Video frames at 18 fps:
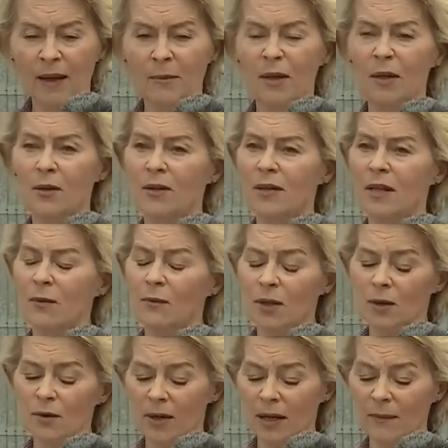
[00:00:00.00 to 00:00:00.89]
because I
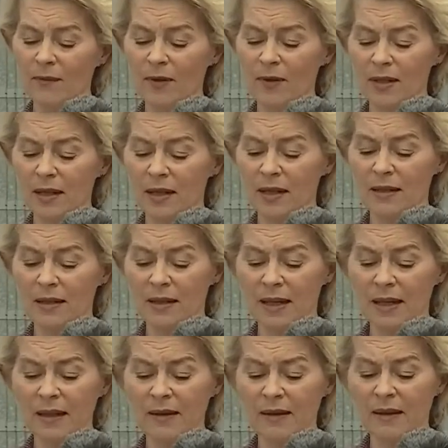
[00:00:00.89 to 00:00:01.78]
want to emphasize
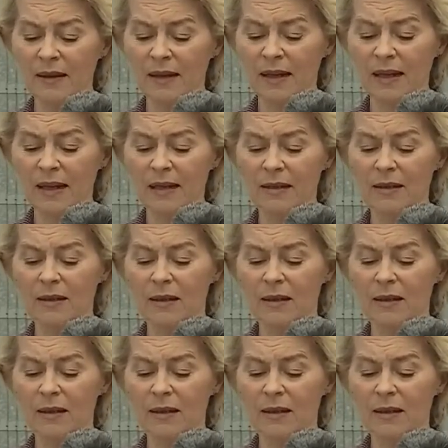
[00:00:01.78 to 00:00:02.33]
again that